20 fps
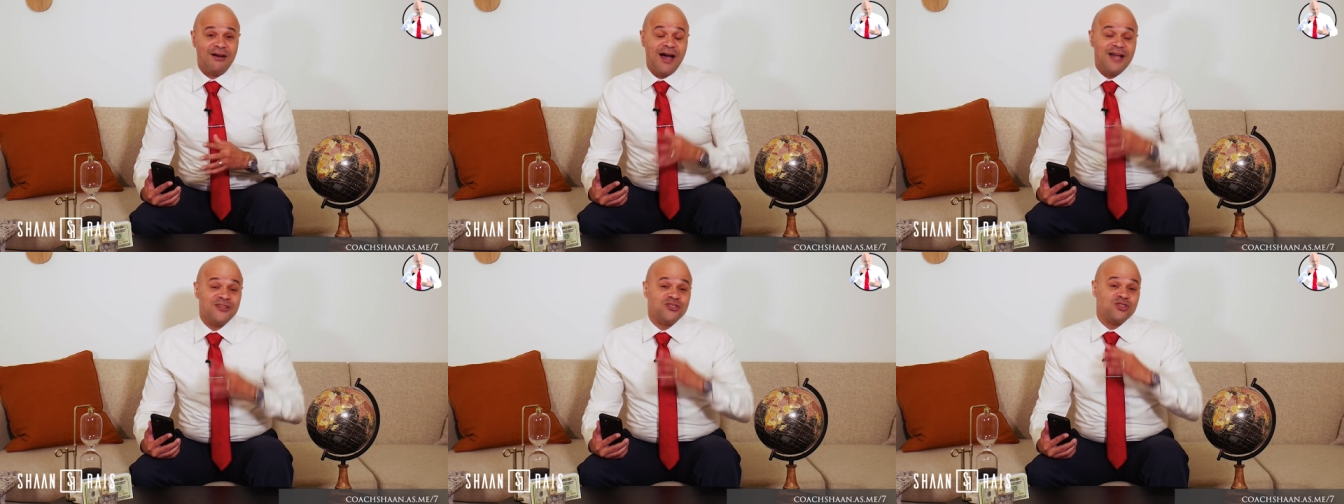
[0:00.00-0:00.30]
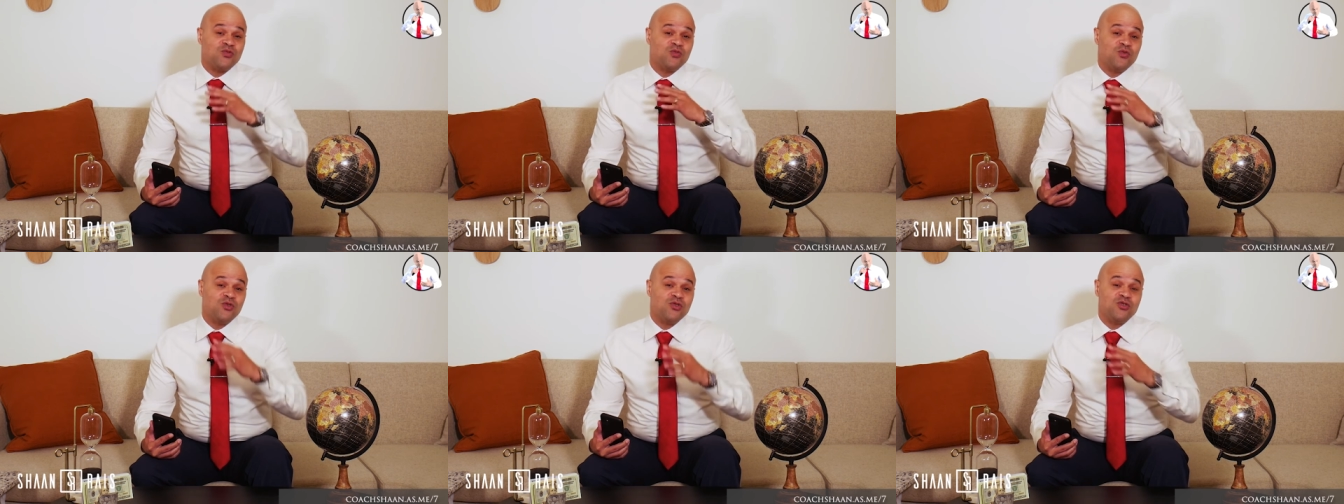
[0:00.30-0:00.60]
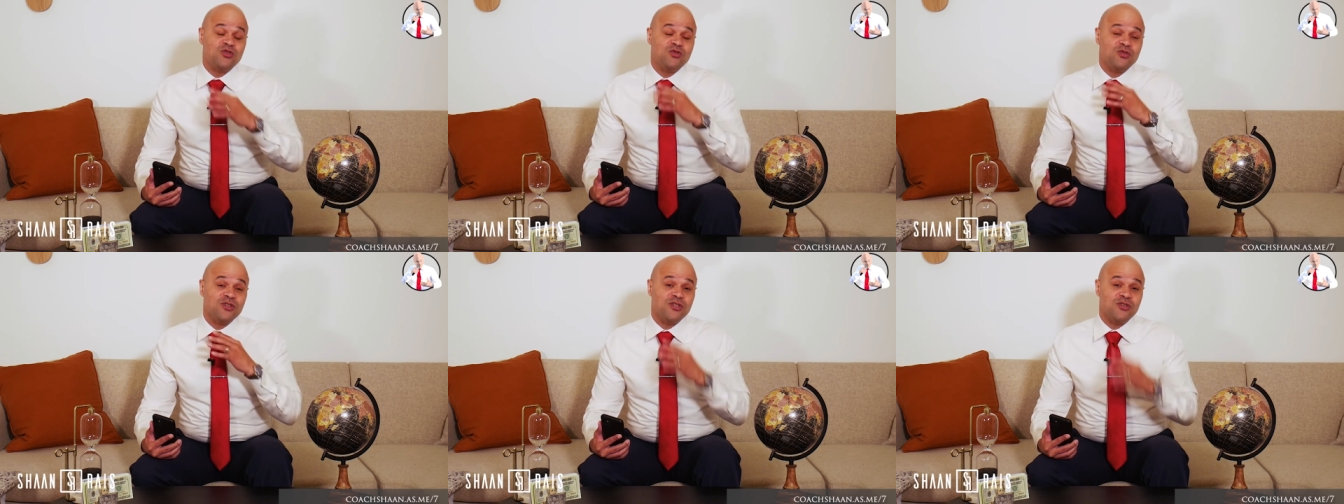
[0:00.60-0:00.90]
I just
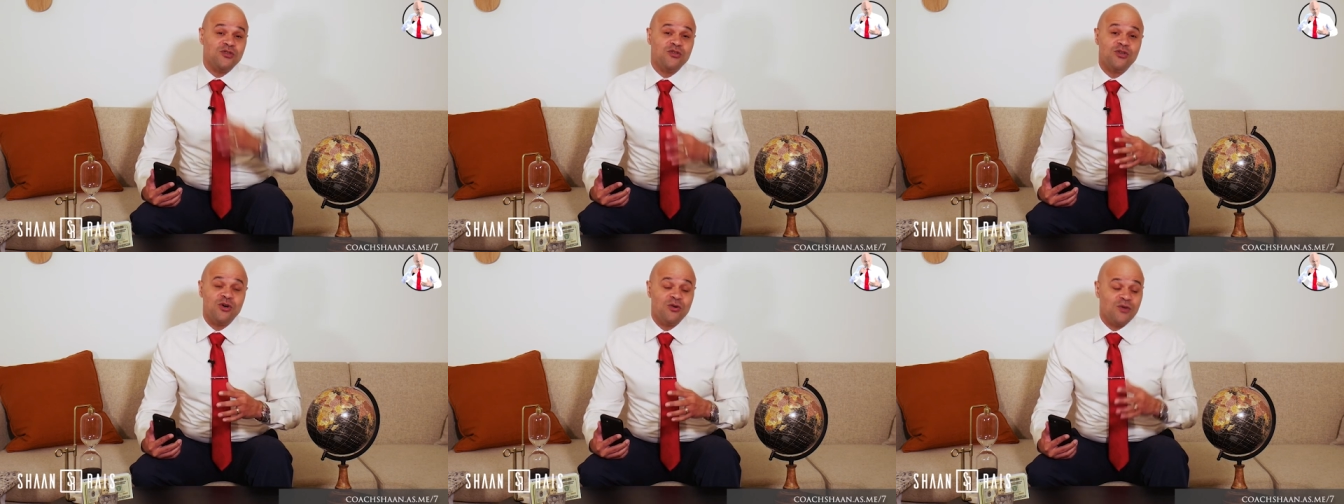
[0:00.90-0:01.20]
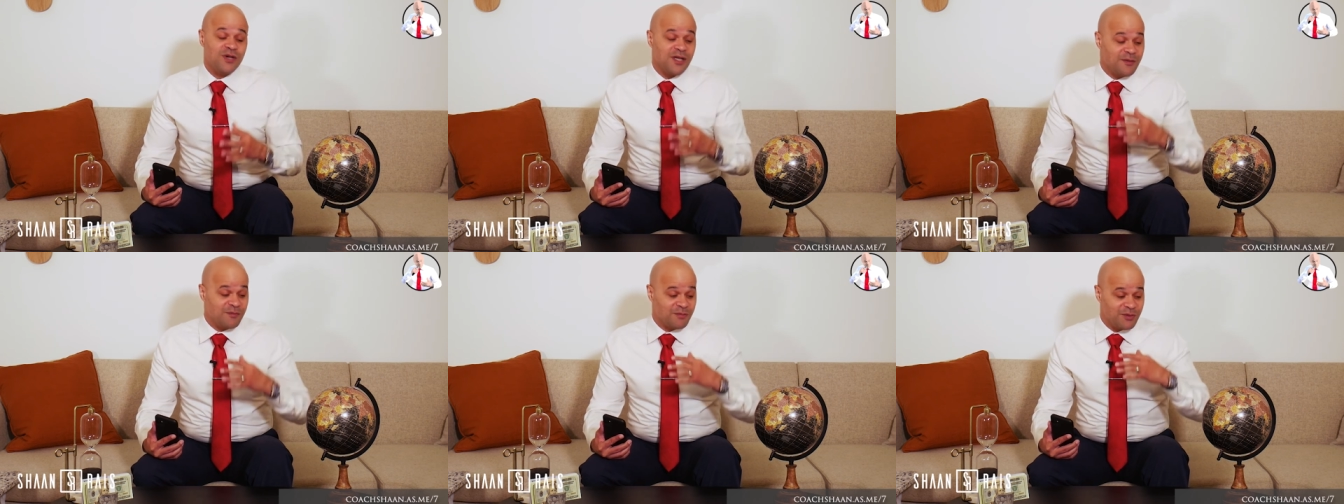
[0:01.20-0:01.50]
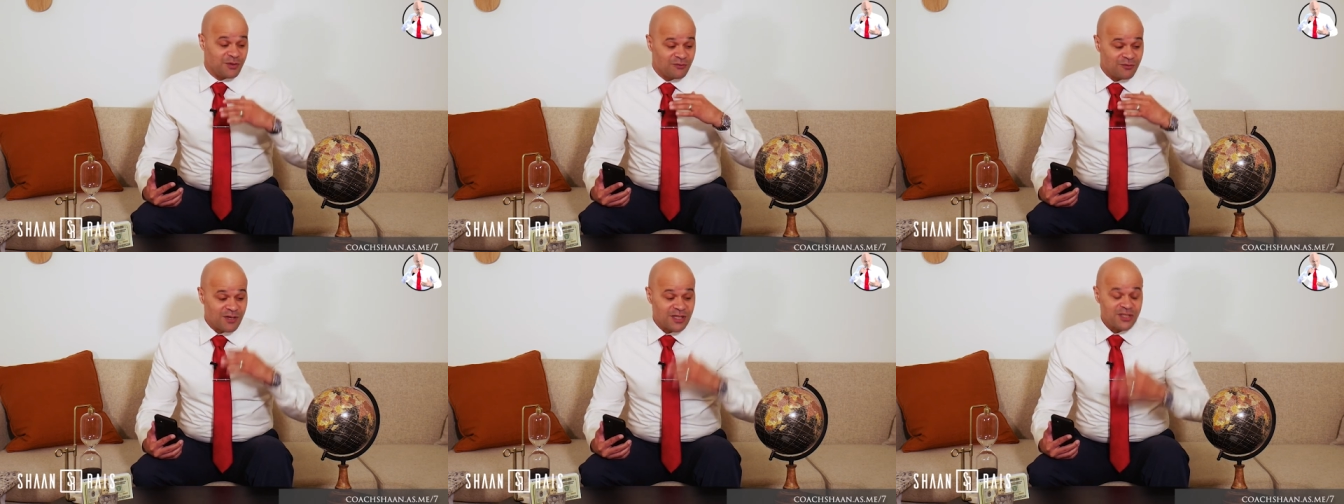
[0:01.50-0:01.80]
want you to know and
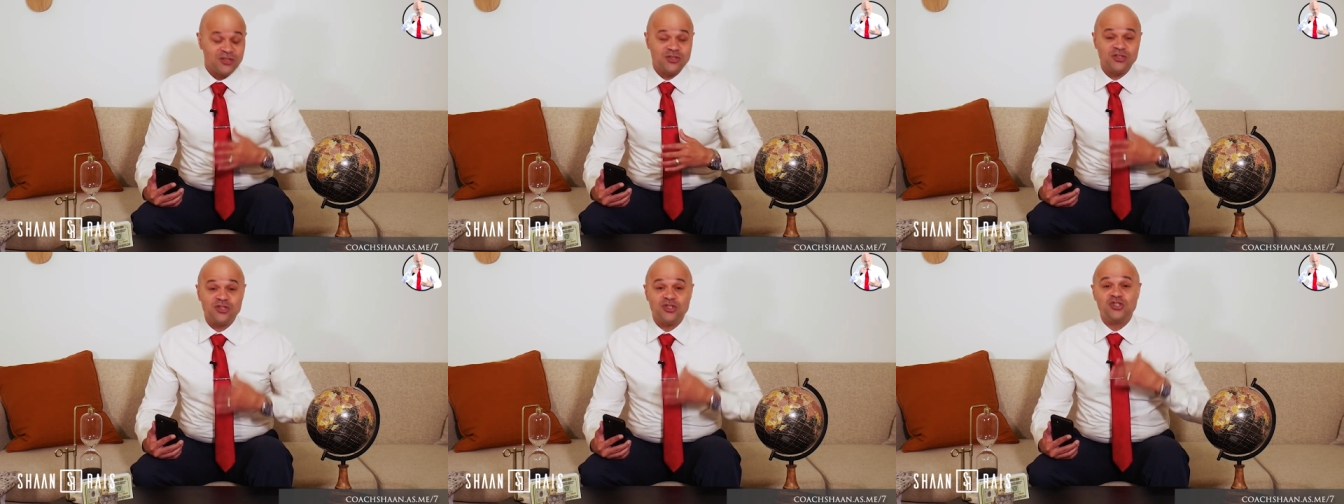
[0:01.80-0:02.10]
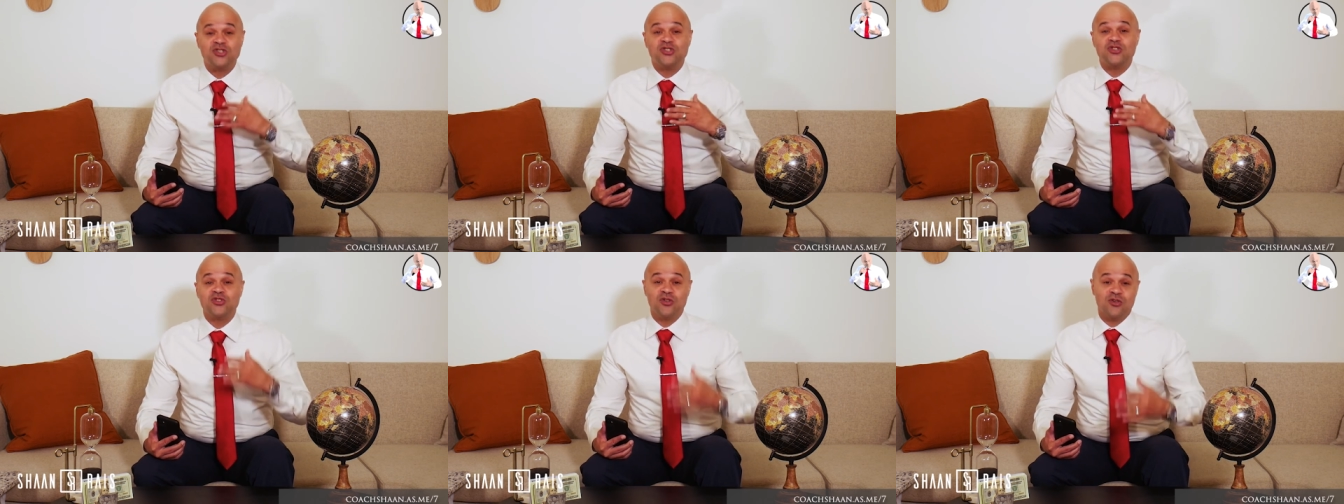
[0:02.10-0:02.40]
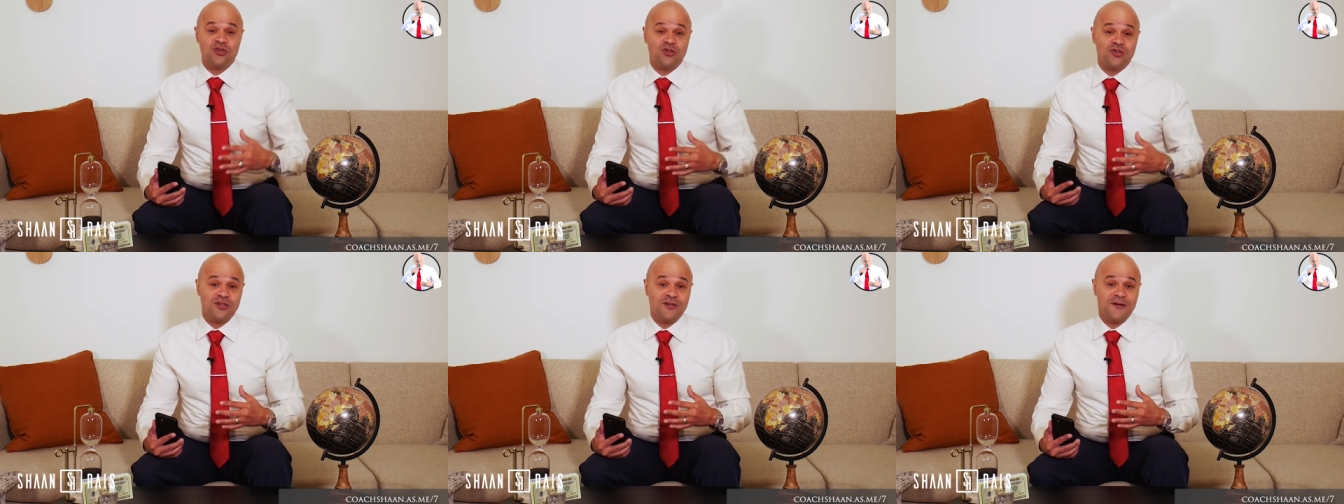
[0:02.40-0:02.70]
be rest
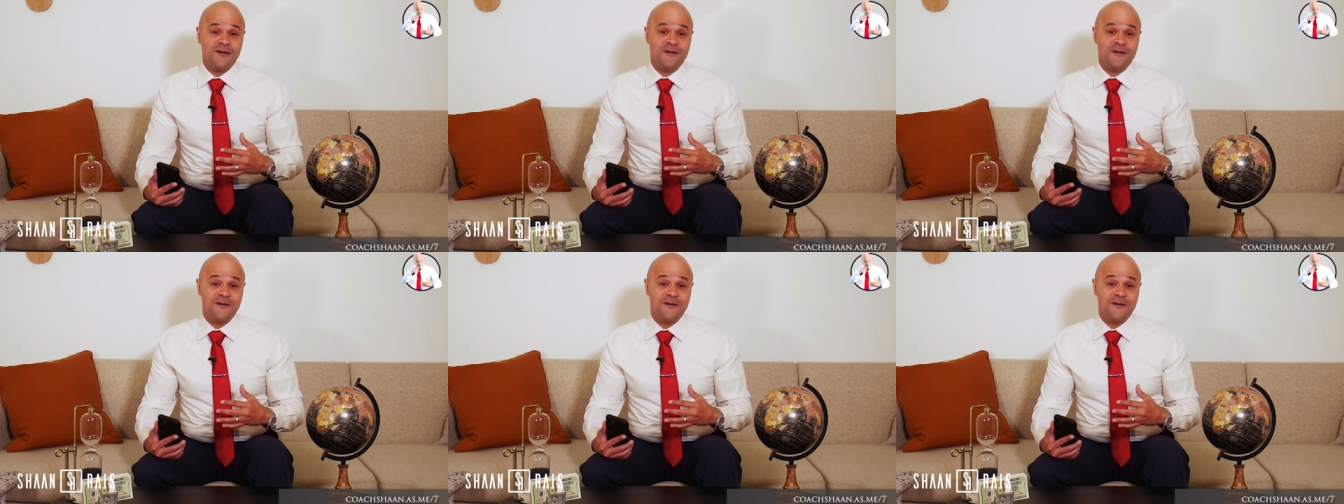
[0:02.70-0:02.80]
assured